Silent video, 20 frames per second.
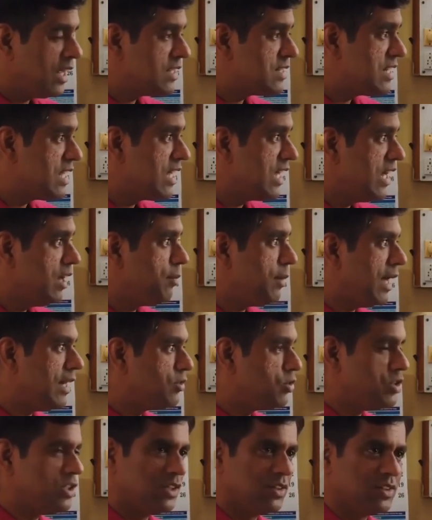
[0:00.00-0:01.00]
Like a single
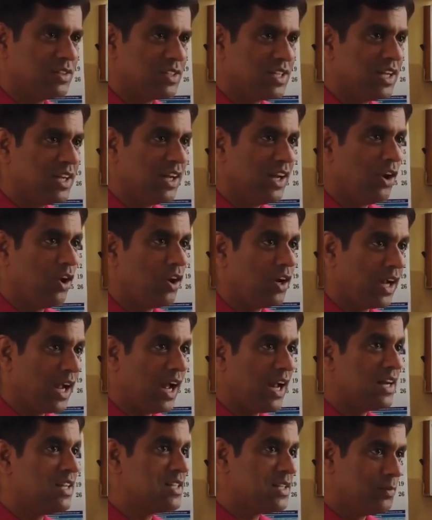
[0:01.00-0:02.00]
pathogen, a single
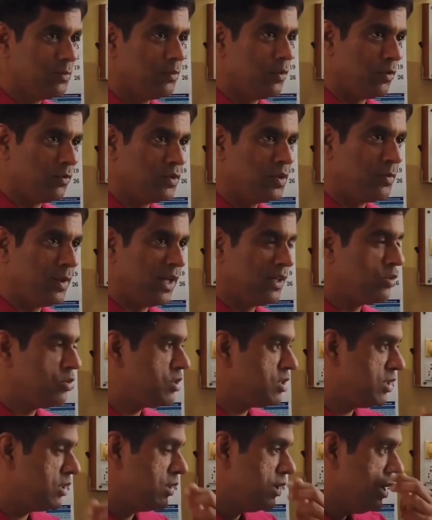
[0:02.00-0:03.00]
organism of the
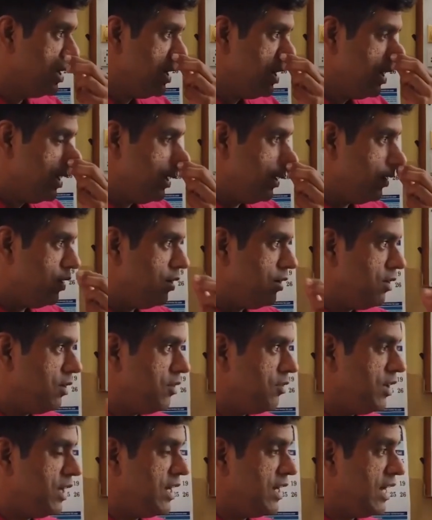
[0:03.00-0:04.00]
pathogen,
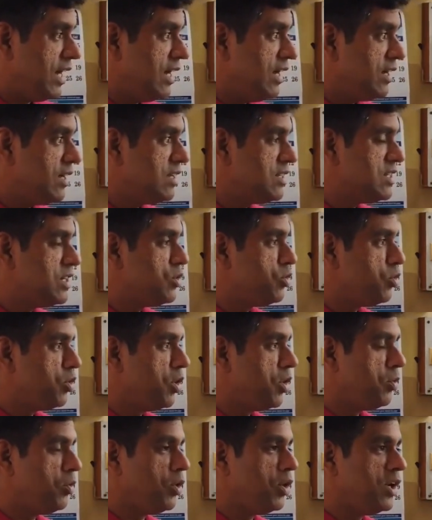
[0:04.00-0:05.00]
when it enters
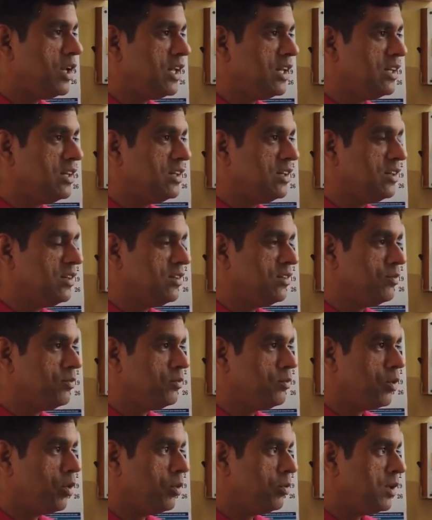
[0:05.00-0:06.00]
into our body,
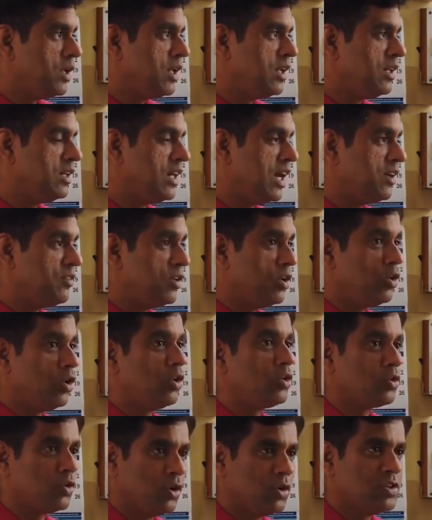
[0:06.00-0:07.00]
probably that will
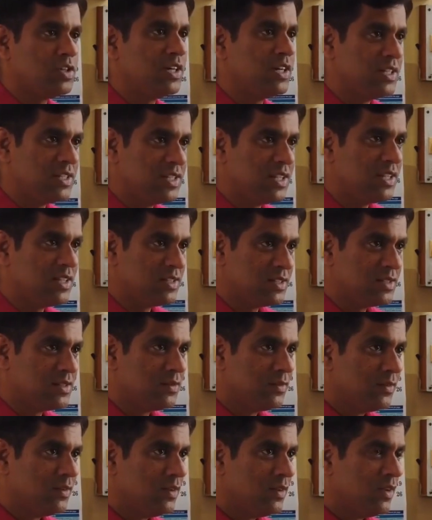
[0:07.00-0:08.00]
not cause a
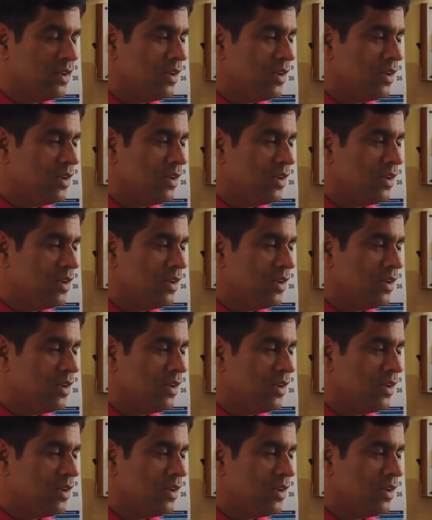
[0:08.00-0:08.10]
disease.